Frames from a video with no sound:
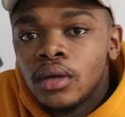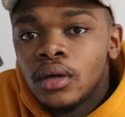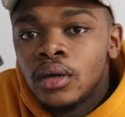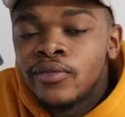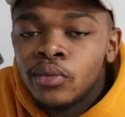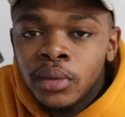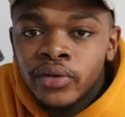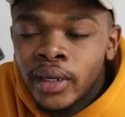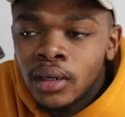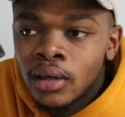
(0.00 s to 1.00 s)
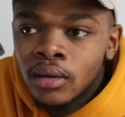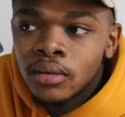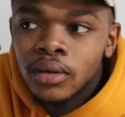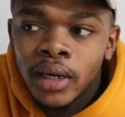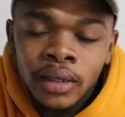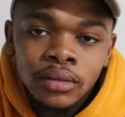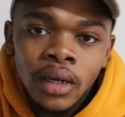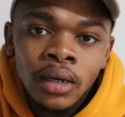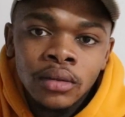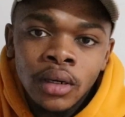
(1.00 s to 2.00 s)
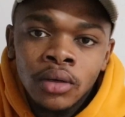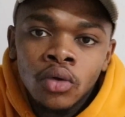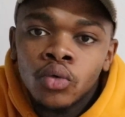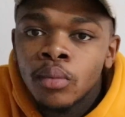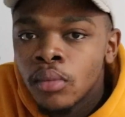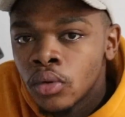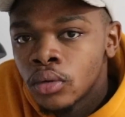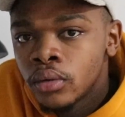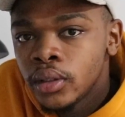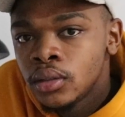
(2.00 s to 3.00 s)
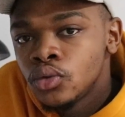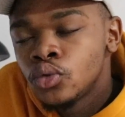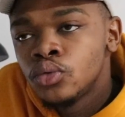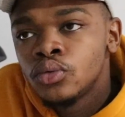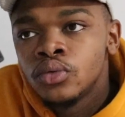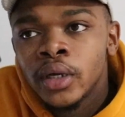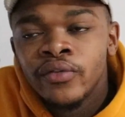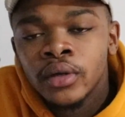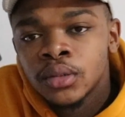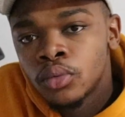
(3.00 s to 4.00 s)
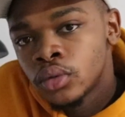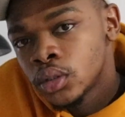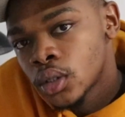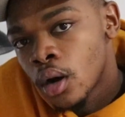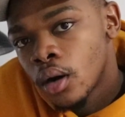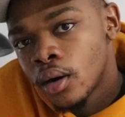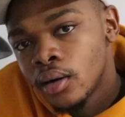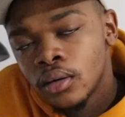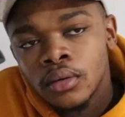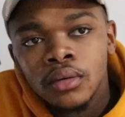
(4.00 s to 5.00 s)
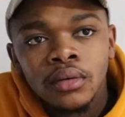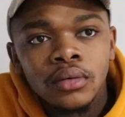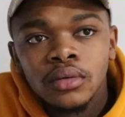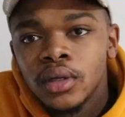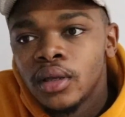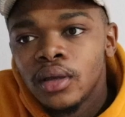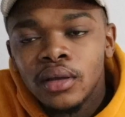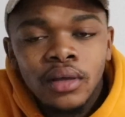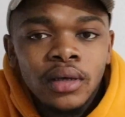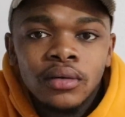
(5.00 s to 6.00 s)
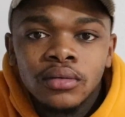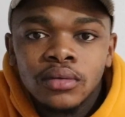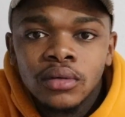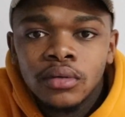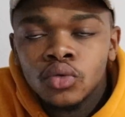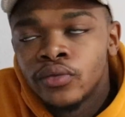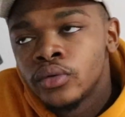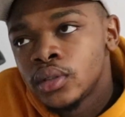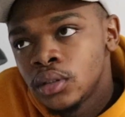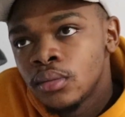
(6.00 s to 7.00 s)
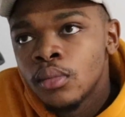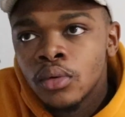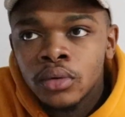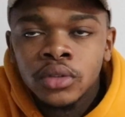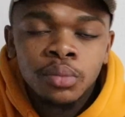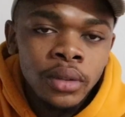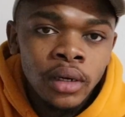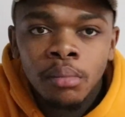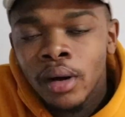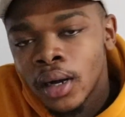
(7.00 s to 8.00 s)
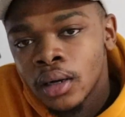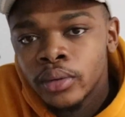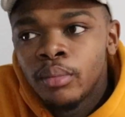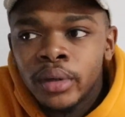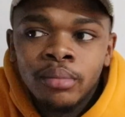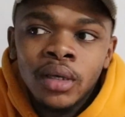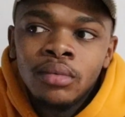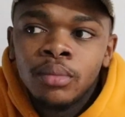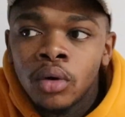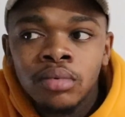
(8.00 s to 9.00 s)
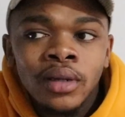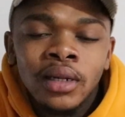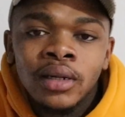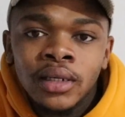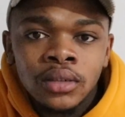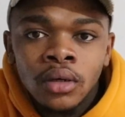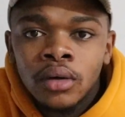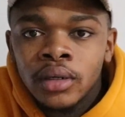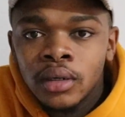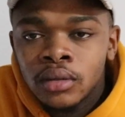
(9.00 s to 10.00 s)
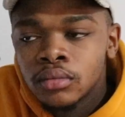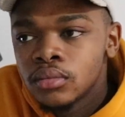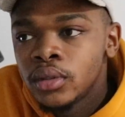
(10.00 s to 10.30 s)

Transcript: uh, for me right now, I'll, I'll, I'll look more into having a sports car or yeah. So focusing more on speed and power, but maybe probably later on I'll